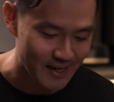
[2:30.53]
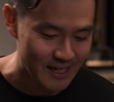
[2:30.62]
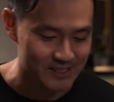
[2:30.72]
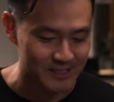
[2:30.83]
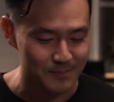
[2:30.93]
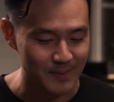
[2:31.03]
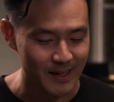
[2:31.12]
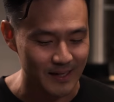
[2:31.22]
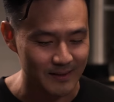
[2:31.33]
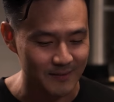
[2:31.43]
actually
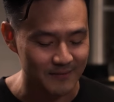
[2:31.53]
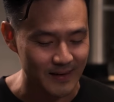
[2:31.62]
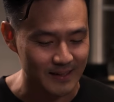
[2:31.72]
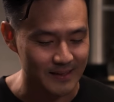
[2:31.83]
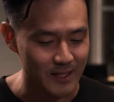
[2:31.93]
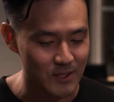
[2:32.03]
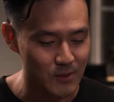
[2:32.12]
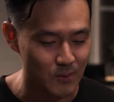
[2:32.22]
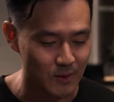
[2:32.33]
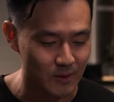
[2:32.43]
by the fact that
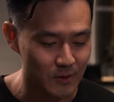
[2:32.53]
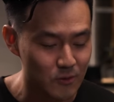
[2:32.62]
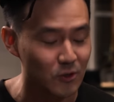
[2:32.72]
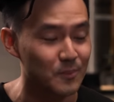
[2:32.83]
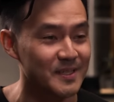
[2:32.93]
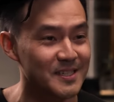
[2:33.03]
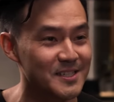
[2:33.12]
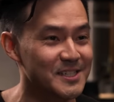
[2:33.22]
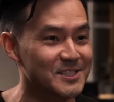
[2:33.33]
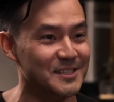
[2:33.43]
you were you grew up in
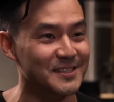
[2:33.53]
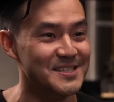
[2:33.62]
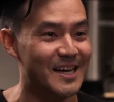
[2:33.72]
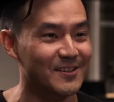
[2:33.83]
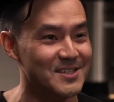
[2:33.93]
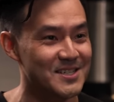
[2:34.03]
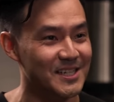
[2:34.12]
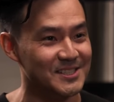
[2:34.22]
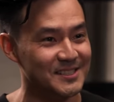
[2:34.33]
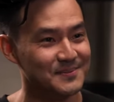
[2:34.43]
Indonesia in Southeast
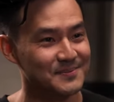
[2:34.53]
Asia.